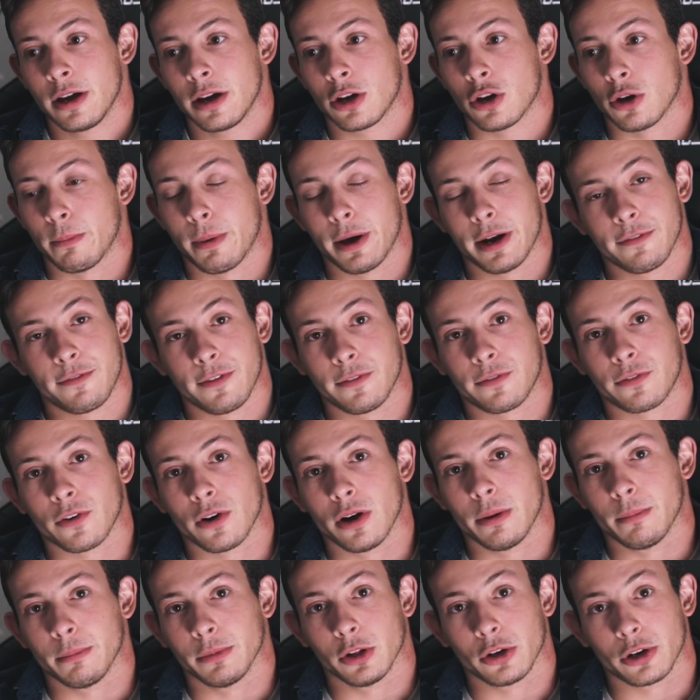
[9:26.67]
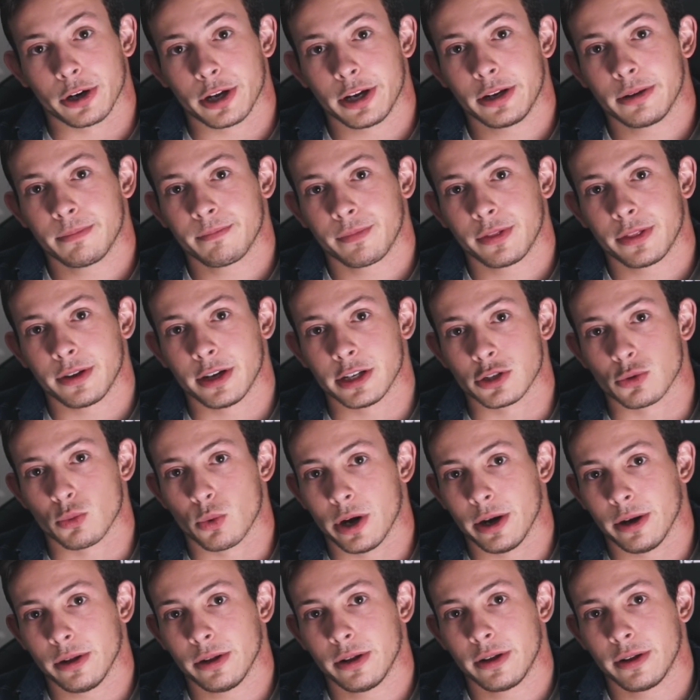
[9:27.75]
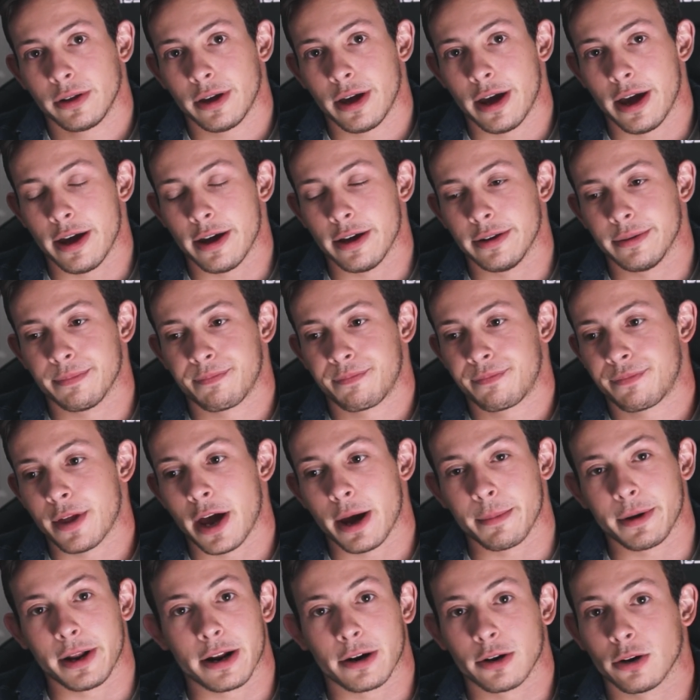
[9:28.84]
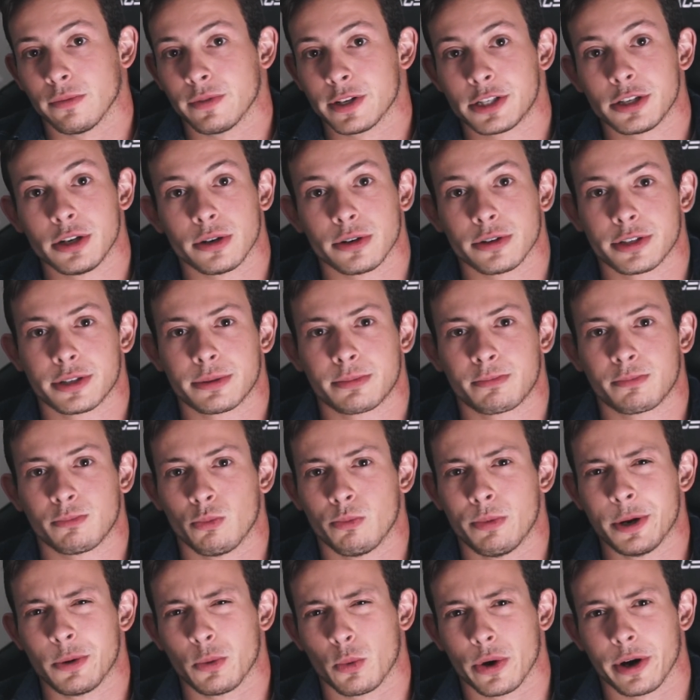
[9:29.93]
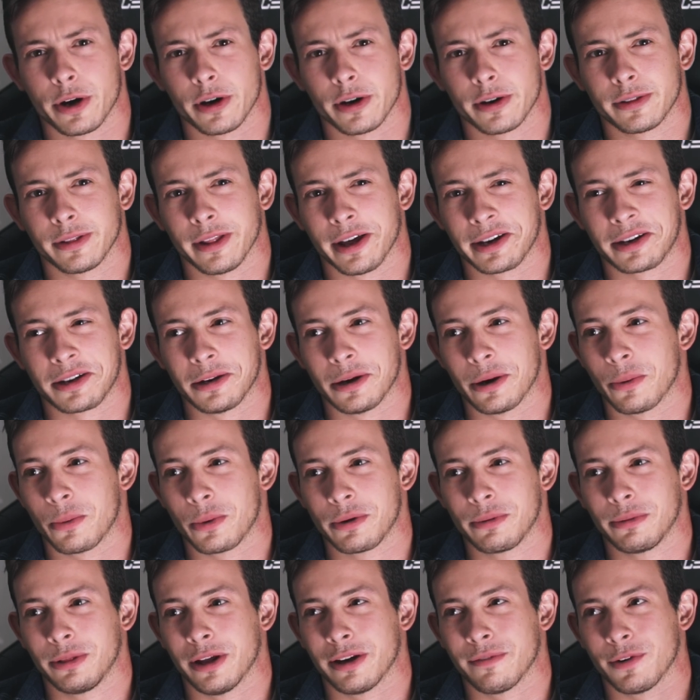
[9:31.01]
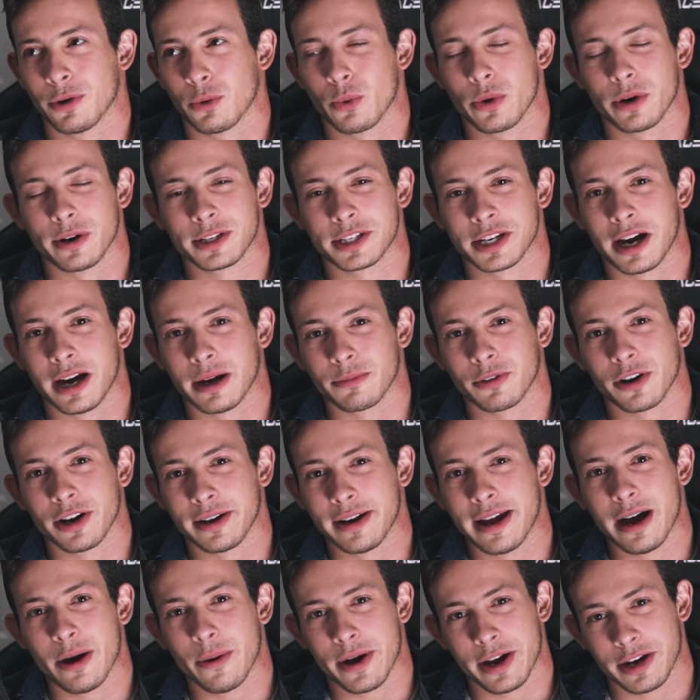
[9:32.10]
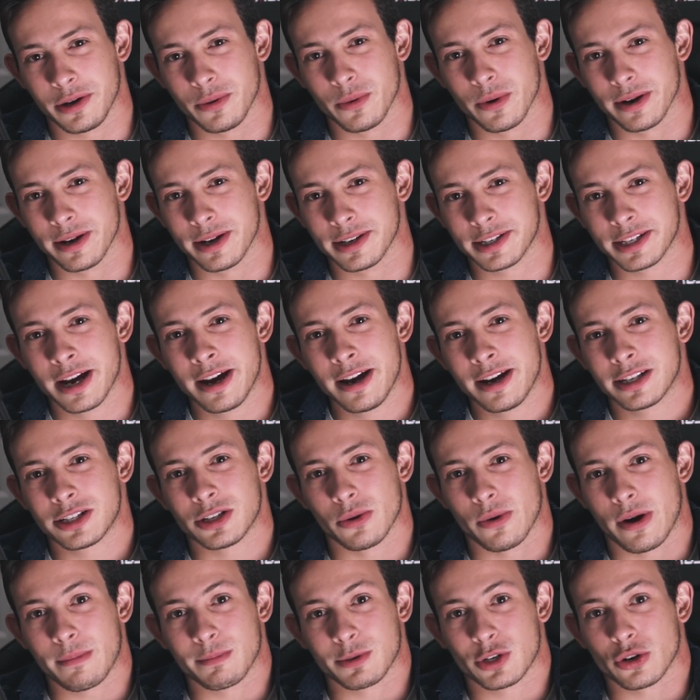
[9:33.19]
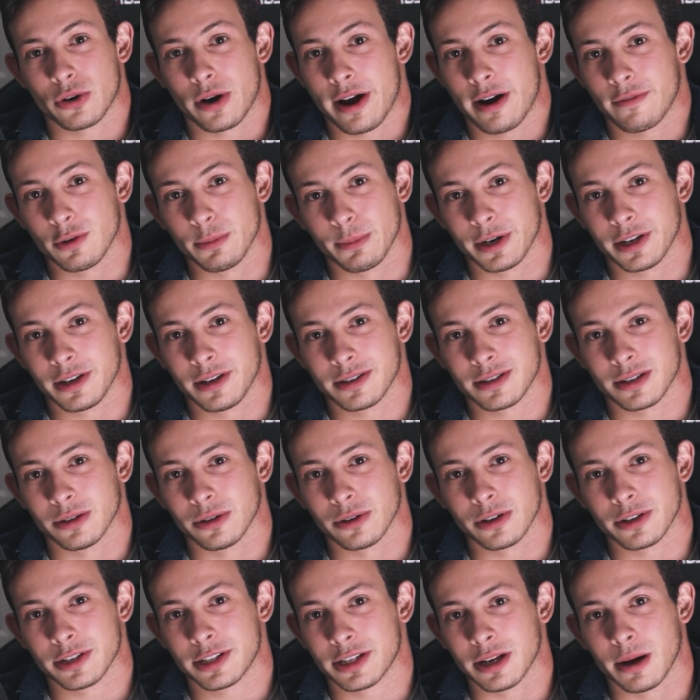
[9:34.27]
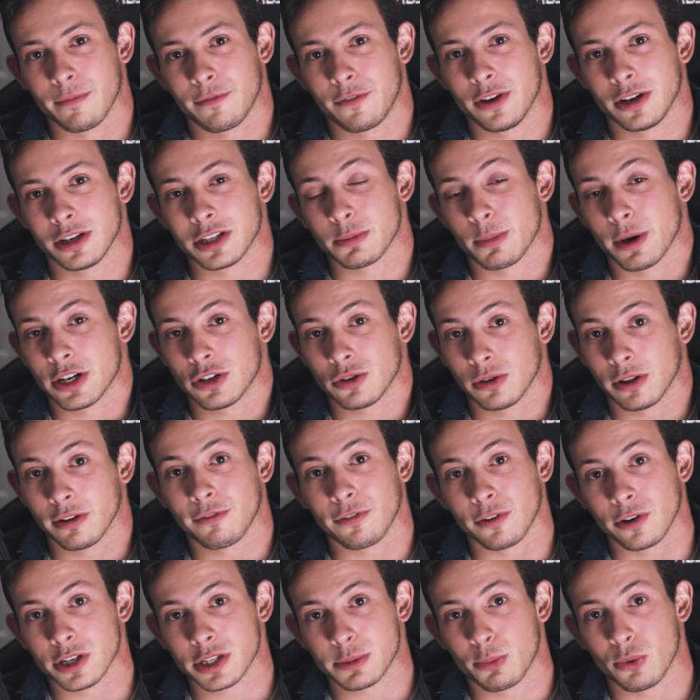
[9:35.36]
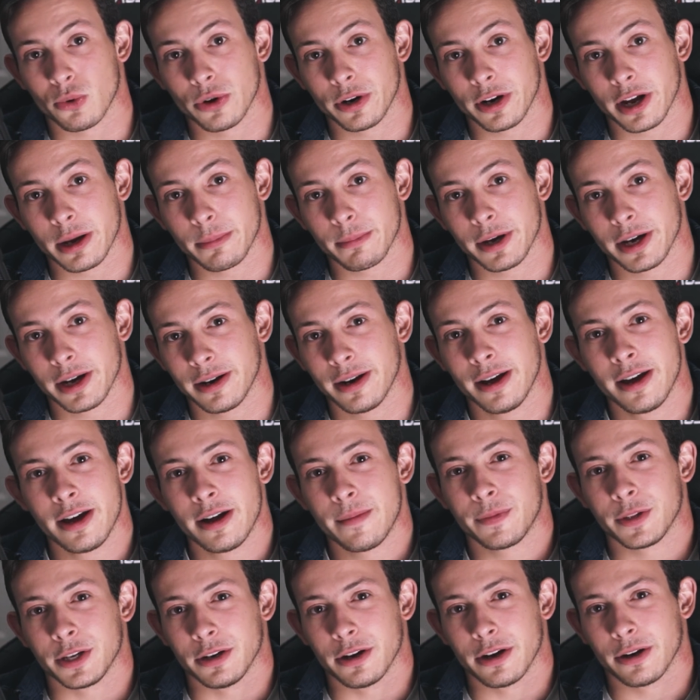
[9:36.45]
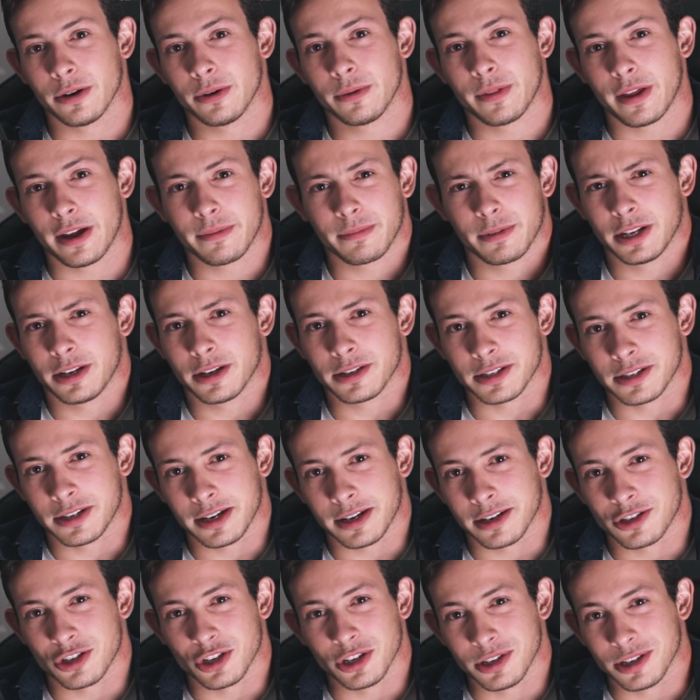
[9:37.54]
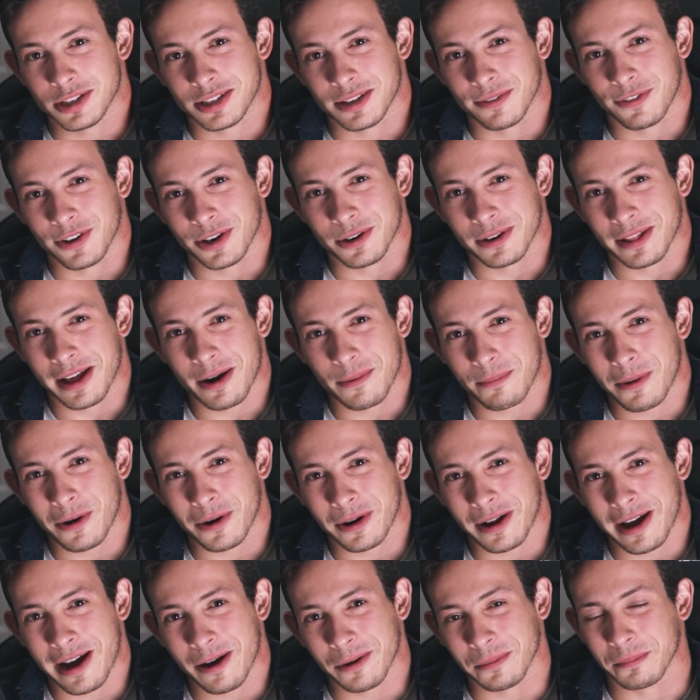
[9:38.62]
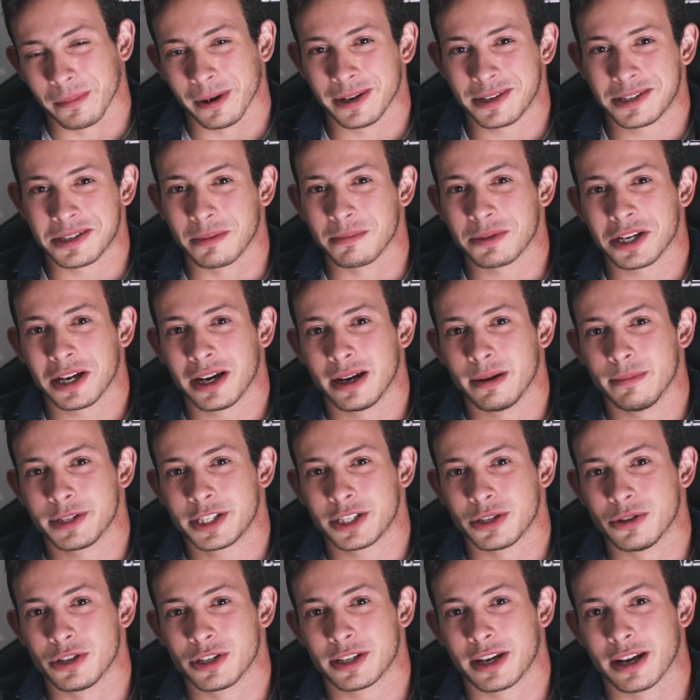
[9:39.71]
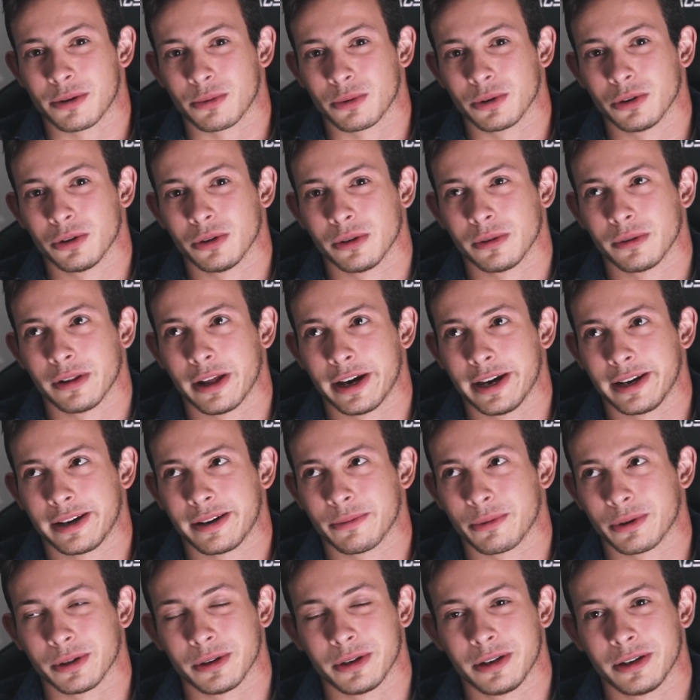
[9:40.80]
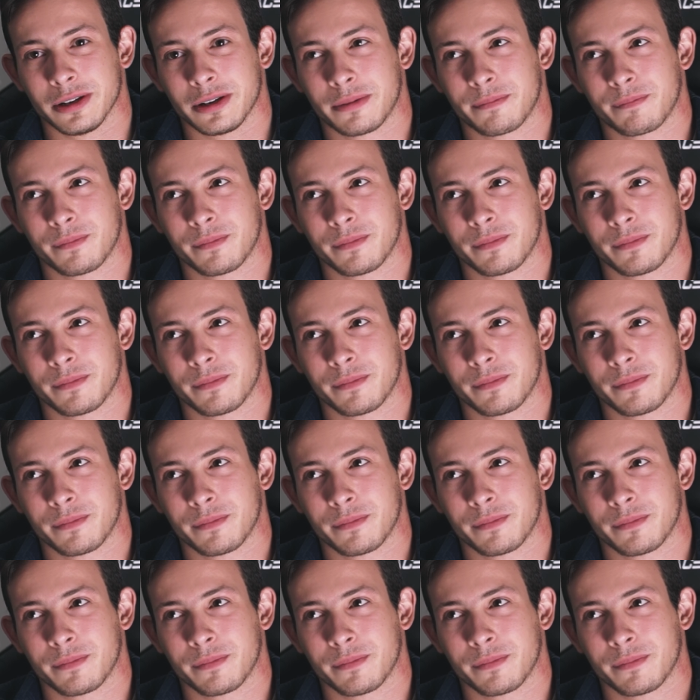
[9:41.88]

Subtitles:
could benefit from learning as well. And I mean, I don't know, this year's been weird. Like, we live in a weird time right now anyways. So I'm sure everybody has learned something, especially the first point I made. It doesn't take a genius to figure that part out, but sometimes you just get really